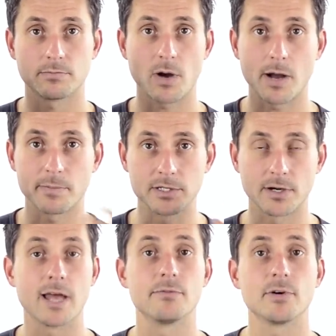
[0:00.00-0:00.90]
pop in your
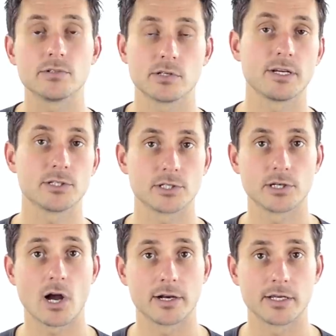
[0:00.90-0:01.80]
headphones and make sure
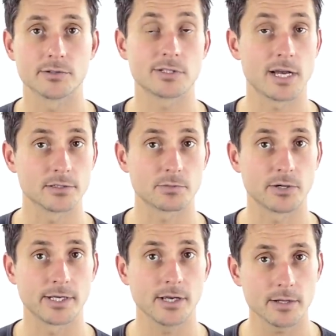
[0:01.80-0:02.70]
your audio sounds
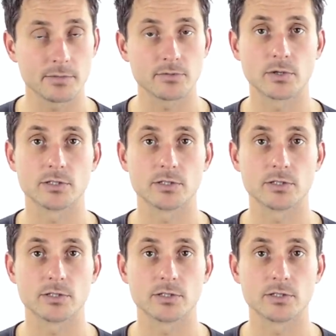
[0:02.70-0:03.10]
pretty good before